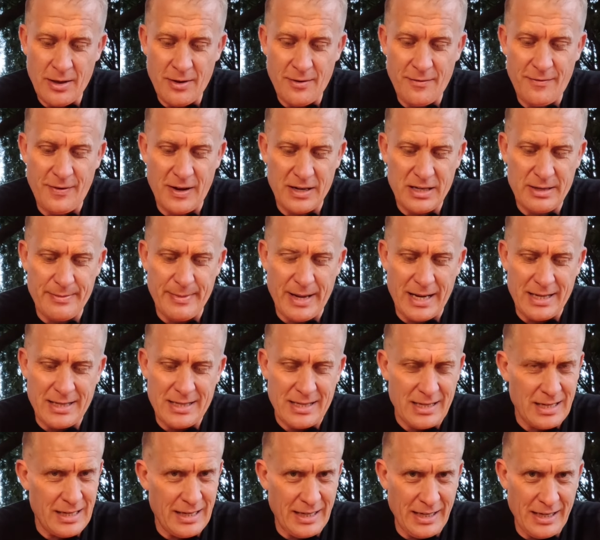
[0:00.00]

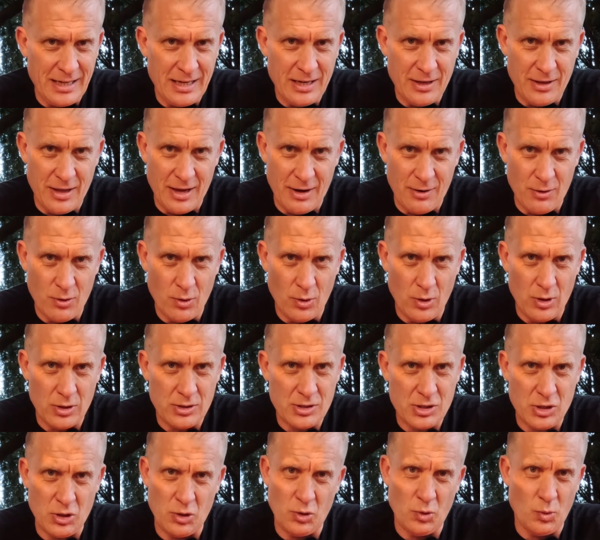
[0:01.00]
Fundamentally, they're all
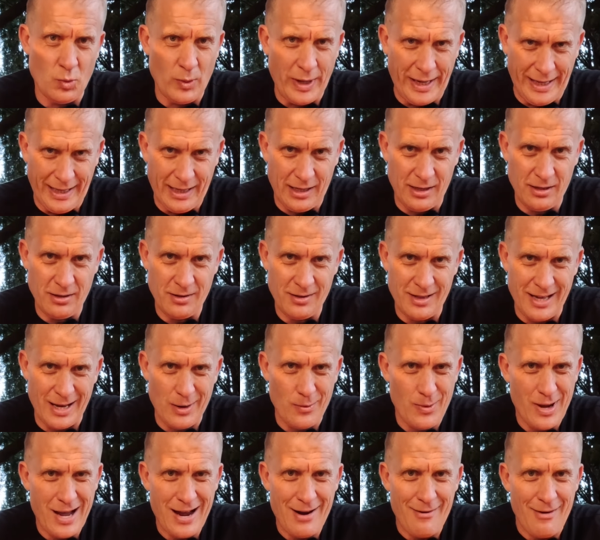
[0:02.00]
too weak. They
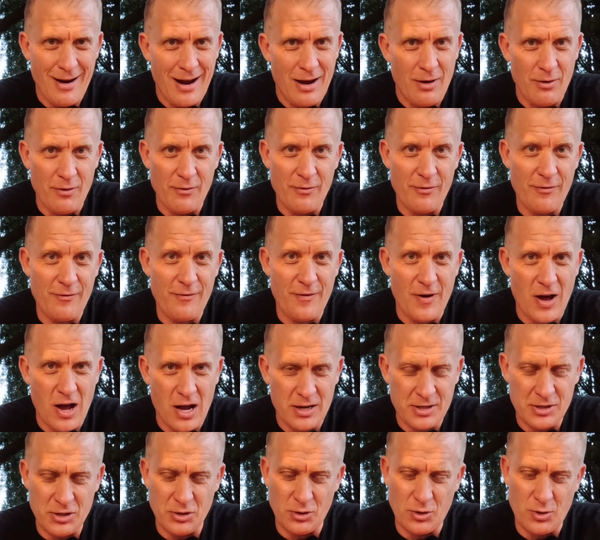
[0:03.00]
wear out
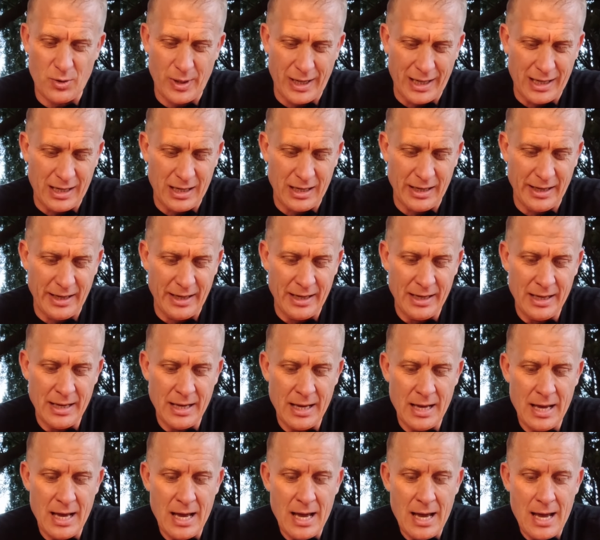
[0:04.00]
far too quickly,
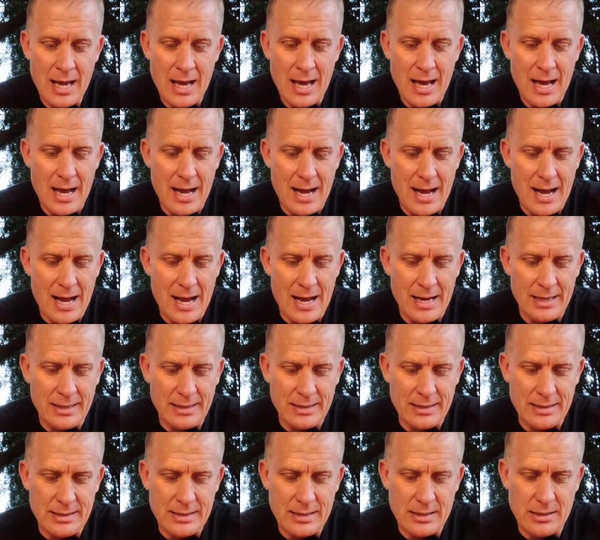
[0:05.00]

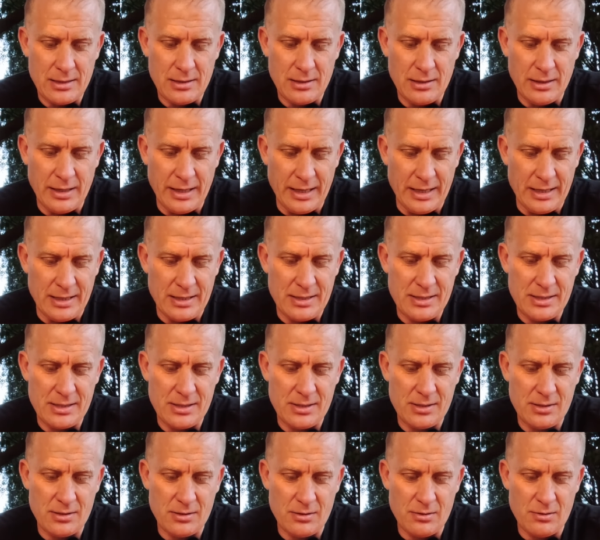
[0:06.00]
and
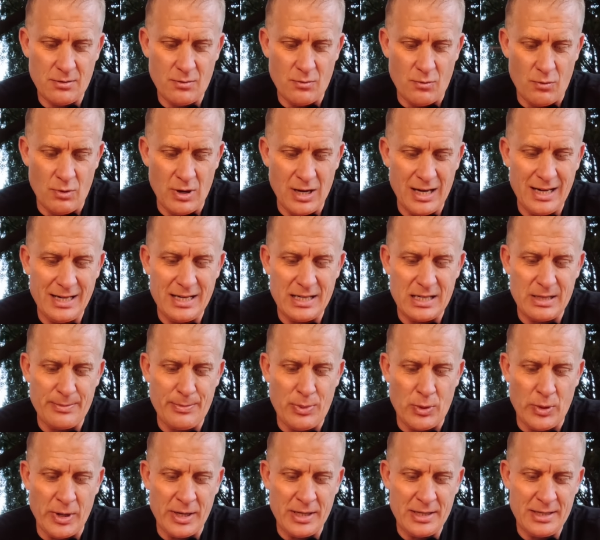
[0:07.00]
it's really
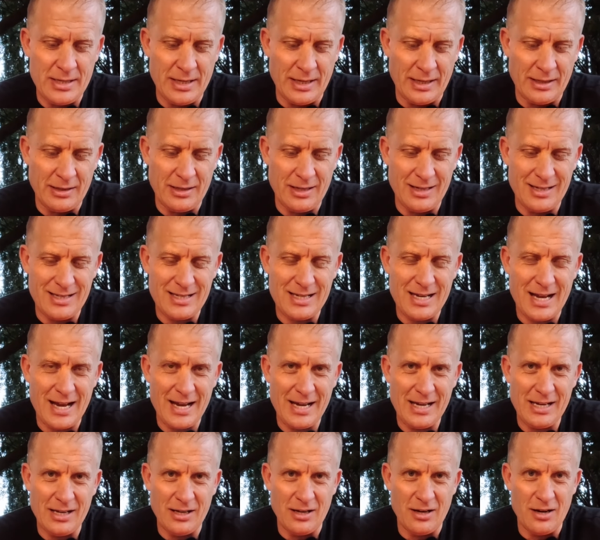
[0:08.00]
disappointing that it's
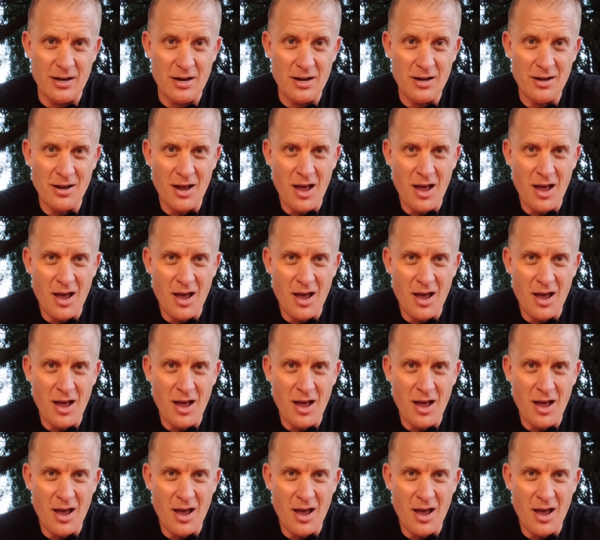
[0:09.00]
taken